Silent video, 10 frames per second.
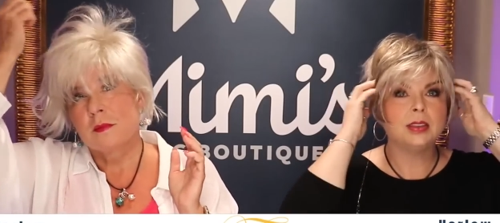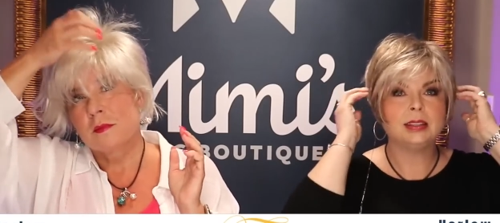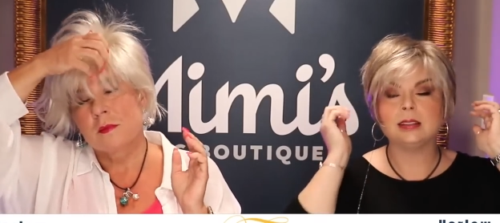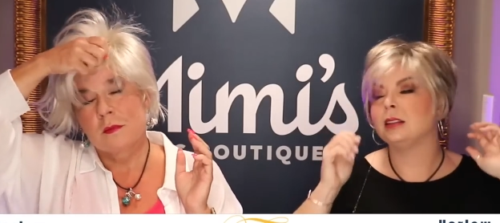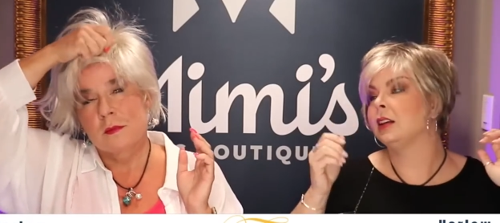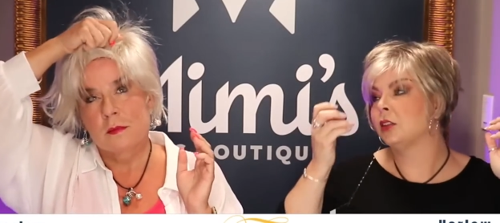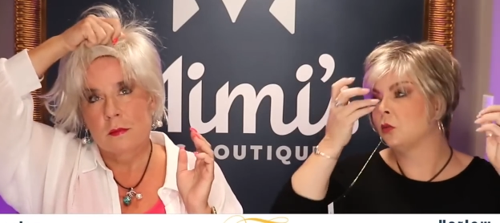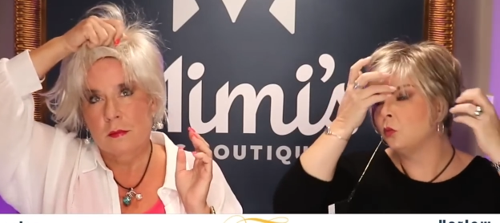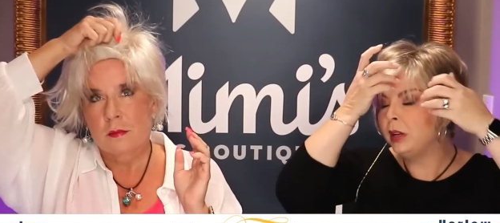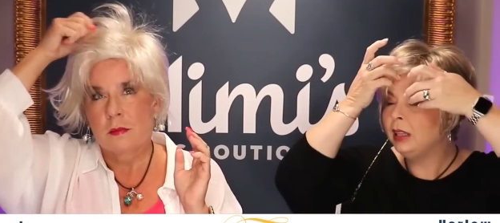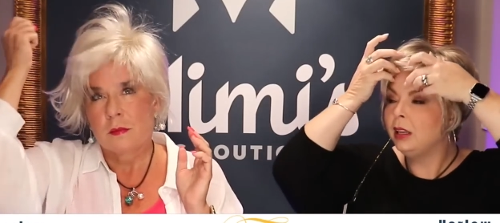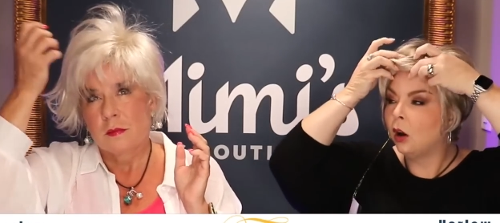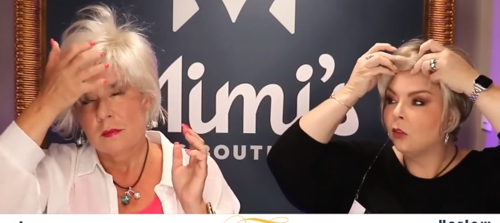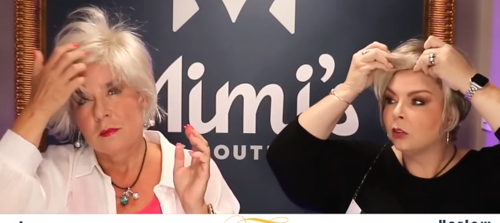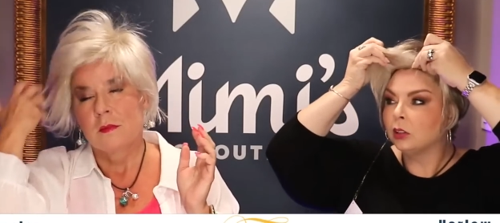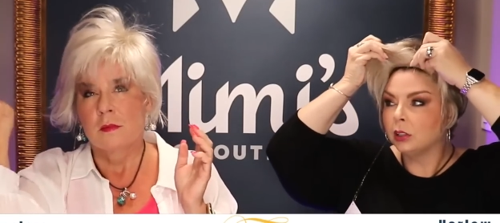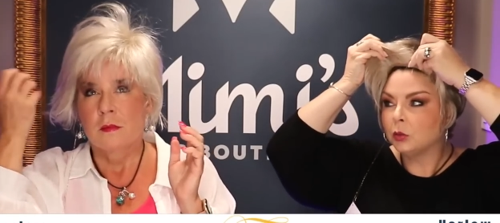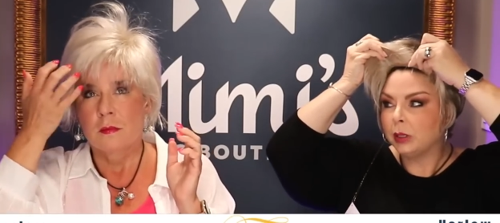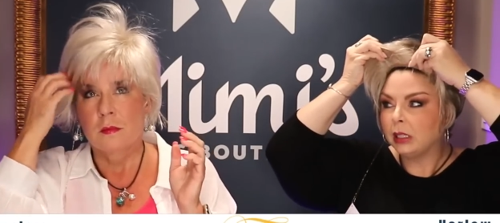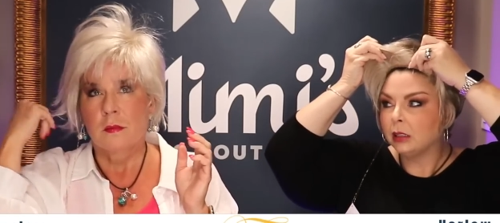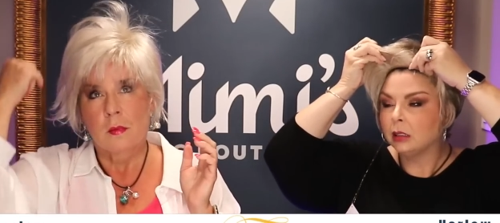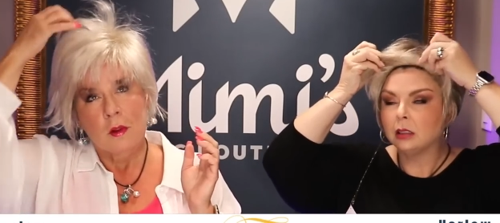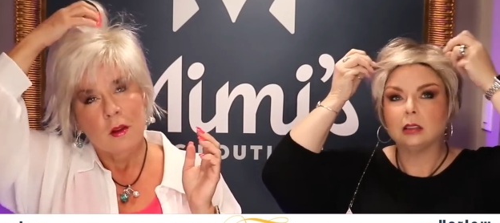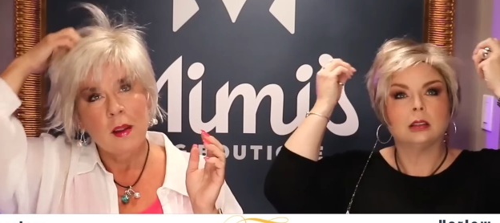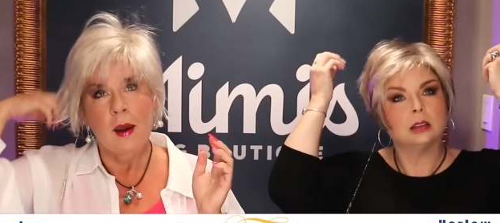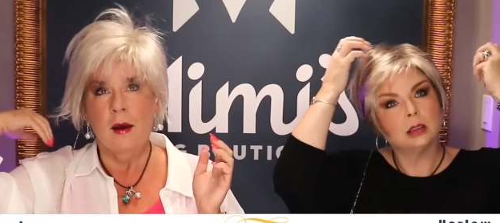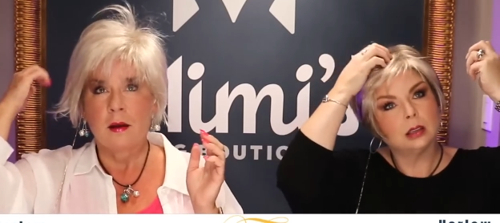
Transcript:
Speaker 1: is another really overlooked wig. Yeah.